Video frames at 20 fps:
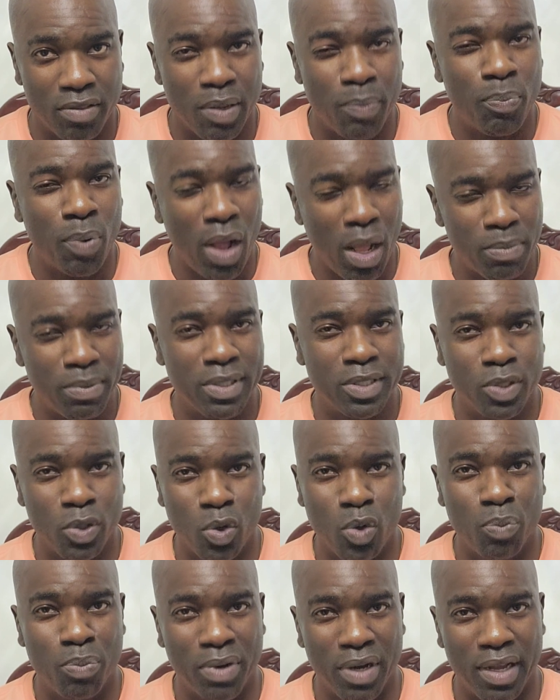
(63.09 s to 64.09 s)
They probably
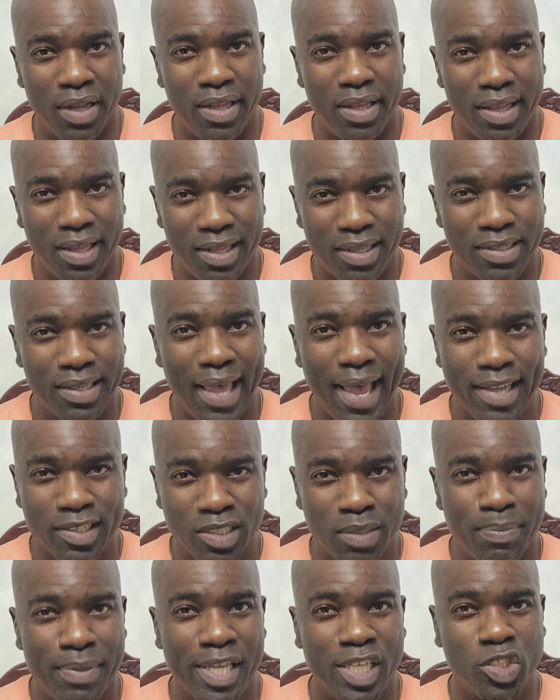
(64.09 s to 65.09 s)
do, but it
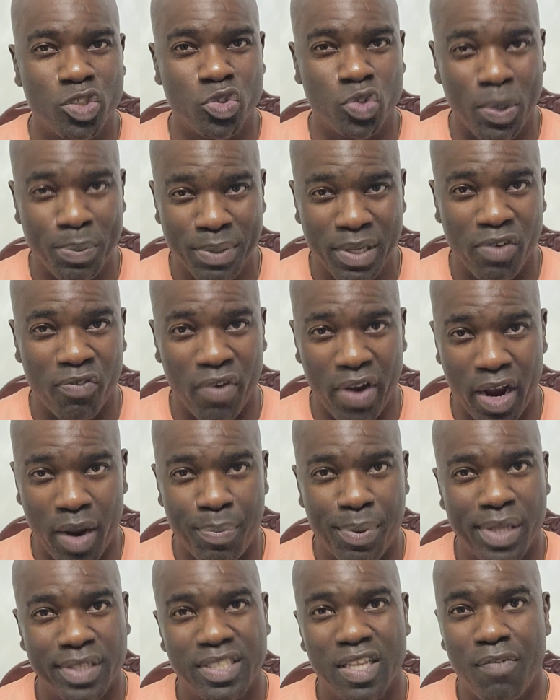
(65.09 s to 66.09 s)
has to be extremely
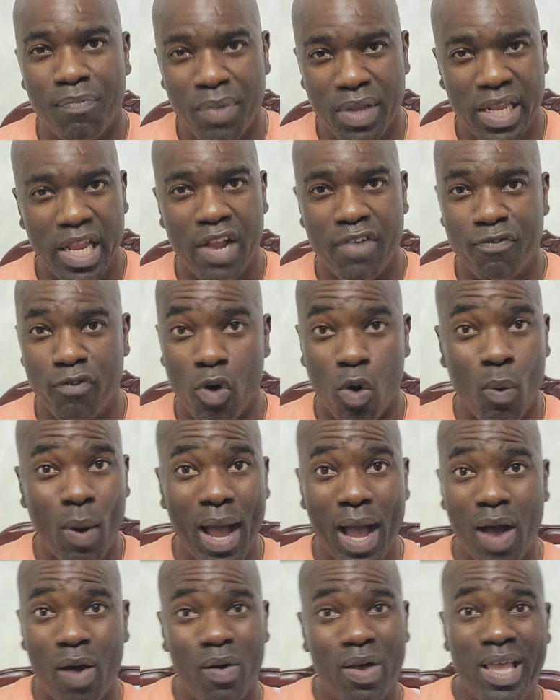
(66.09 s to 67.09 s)
rare because I've been here for a
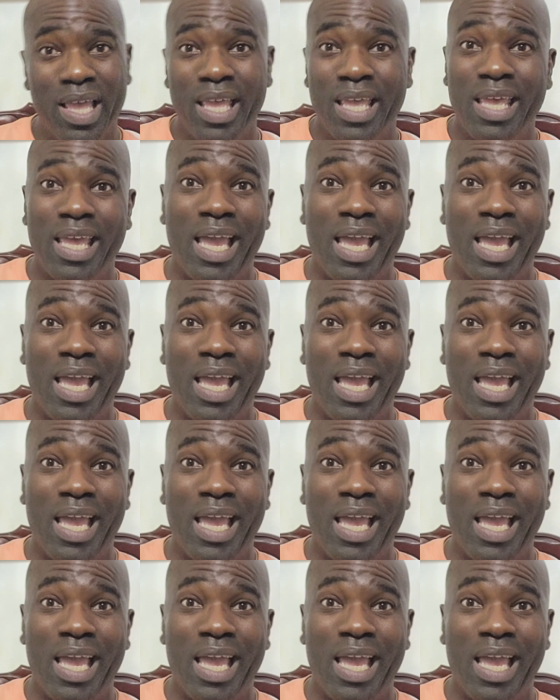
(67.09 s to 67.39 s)
while